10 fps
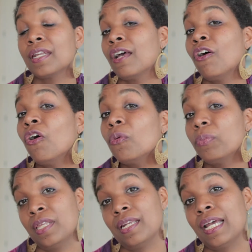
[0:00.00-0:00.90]
And I
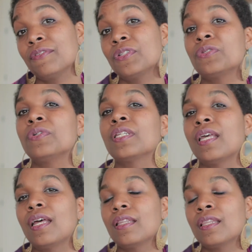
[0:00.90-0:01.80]
hope that after doing that,